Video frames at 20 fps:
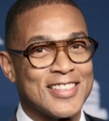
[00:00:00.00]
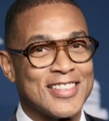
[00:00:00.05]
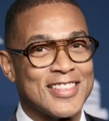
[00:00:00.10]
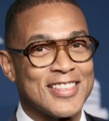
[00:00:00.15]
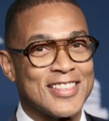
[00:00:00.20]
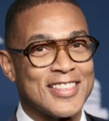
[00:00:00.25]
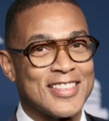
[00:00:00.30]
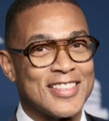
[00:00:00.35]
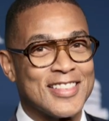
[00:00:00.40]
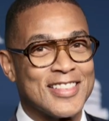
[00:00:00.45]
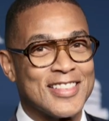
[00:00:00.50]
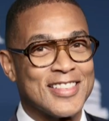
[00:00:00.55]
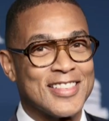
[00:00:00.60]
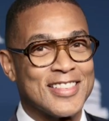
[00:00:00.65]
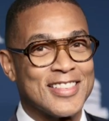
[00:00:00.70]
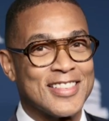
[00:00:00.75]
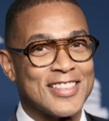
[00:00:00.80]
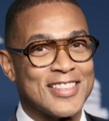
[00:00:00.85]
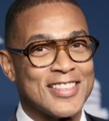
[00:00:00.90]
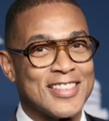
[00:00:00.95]

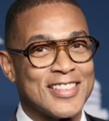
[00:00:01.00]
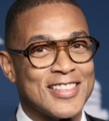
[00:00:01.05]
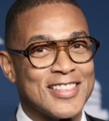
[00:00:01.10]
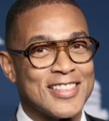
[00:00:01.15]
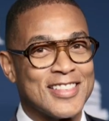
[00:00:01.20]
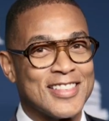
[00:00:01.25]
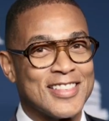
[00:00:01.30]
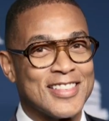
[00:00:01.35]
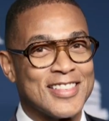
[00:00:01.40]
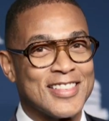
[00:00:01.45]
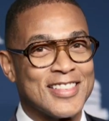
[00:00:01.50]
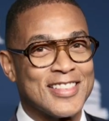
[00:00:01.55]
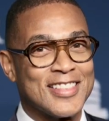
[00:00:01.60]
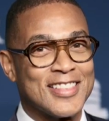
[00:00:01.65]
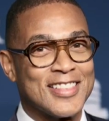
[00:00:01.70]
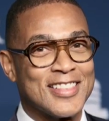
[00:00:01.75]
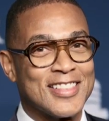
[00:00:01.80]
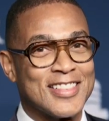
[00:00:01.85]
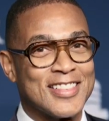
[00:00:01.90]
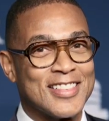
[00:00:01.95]

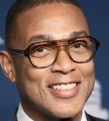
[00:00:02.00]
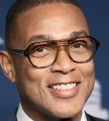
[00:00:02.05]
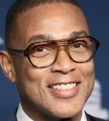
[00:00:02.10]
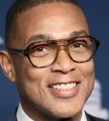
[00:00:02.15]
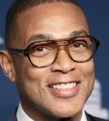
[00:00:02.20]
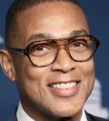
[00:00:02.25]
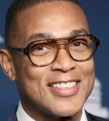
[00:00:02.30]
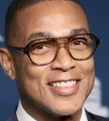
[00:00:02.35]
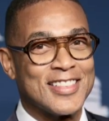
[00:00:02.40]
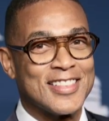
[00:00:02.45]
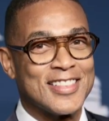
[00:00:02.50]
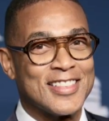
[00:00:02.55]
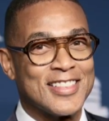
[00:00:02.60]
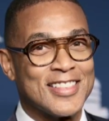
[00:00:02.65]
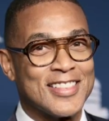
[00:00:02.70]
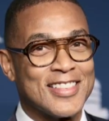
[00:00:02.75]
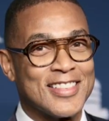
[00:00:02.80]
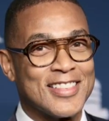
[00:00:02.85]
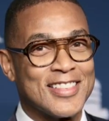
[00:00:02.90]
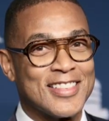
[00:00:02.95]

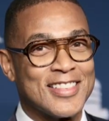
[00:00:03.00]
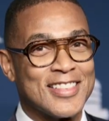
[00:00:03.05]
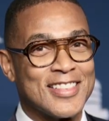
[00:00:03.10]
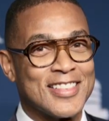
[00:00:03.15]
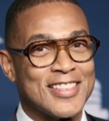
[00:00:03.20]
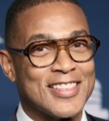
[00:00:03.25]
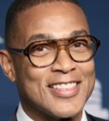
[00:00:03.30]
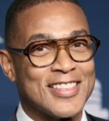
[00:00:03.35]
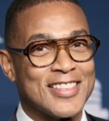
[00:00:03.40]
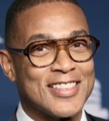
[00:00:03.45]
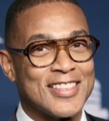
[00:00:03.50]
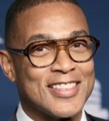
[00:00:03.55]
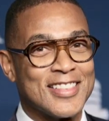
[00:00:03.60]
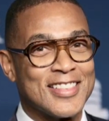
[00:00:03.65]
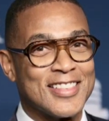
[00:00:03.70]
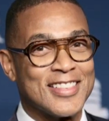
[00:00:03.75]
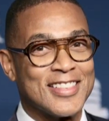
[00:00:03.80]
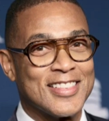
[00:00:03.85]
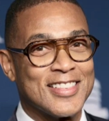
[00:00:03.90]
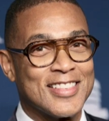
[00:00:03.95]

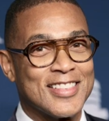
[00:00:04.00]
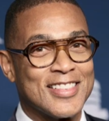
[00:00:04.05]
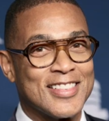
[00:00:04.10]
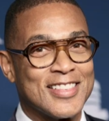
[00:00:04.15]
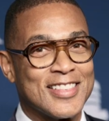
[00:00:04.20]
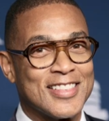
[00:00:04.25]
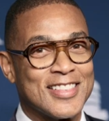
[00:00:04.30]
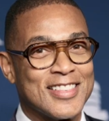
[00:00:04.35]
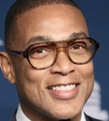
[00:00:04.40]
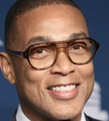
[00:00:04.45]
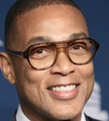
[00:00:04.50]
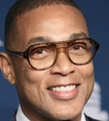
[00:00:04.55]
The person shown says nothing.